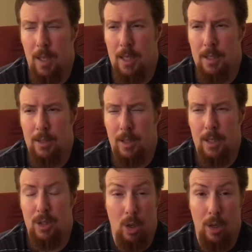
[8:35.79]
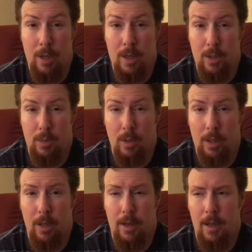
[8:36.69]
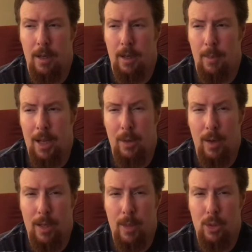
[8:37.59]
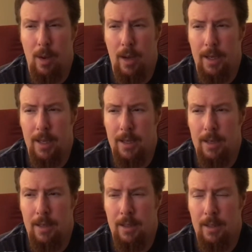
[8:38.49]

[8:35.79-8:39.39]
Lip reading: It's really good. I'd recommend you buying it.